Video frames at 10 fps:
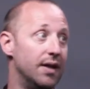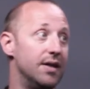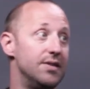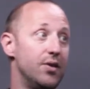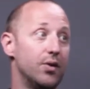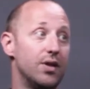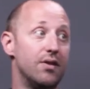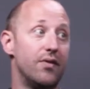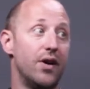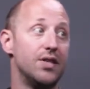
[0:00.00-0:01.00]
is equal to the
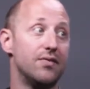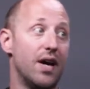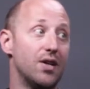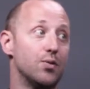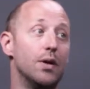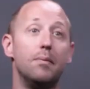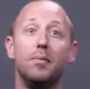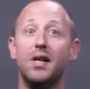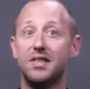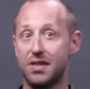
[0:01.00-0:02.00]
variance of x1
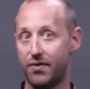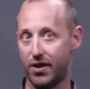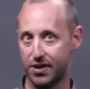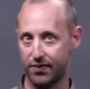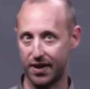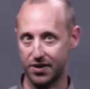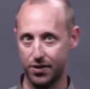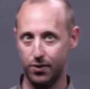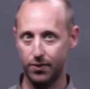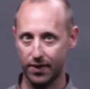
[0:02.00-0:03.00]
plus the variance of
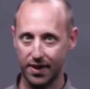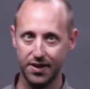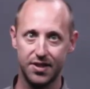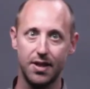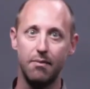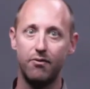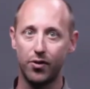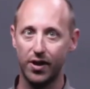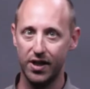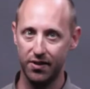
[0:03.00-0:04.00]
x2, okay, the sum of
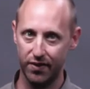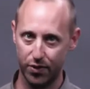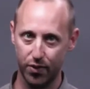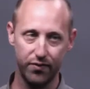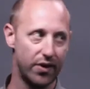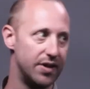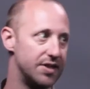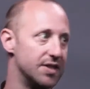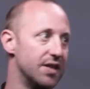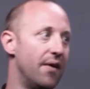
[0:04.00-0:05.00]
their individual
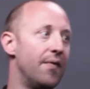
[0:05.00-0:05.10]
variances,